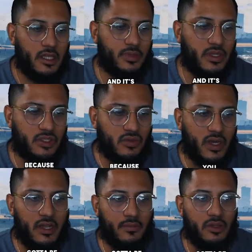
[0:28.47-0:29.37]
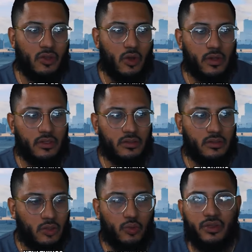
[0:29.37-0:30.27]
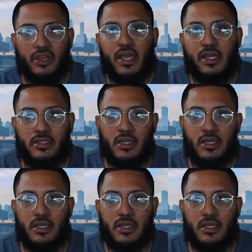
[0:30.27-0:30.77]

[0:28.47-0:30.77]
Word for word: And it's because you got to be throwing new things